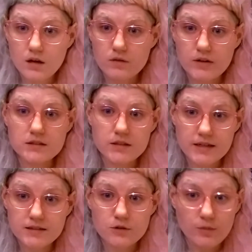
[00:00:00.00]
restless
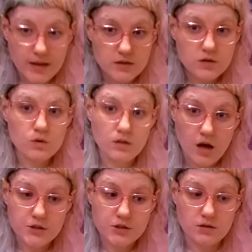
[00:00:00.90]
leg syndrome is a
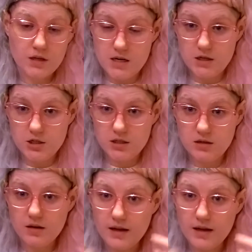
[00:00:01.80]
neurological condition,